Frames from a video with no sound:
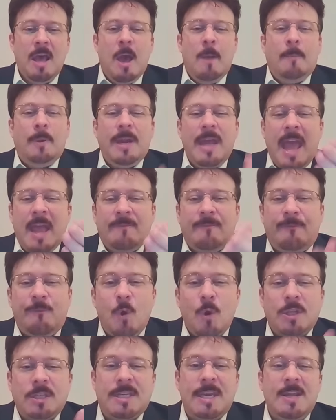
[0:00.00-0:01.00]
But he had
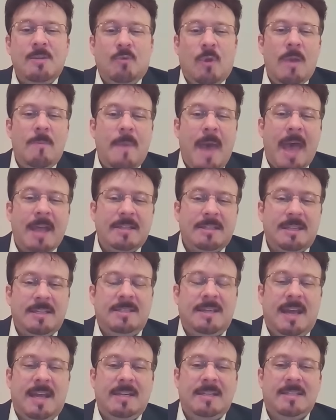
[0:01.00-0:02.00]
14 rebounds and
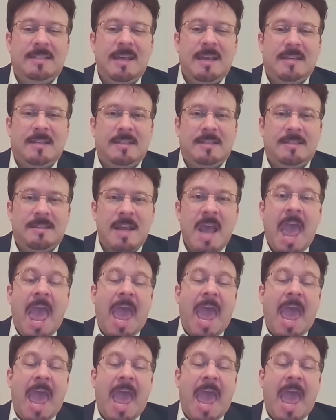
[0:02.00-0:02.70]
10 assists.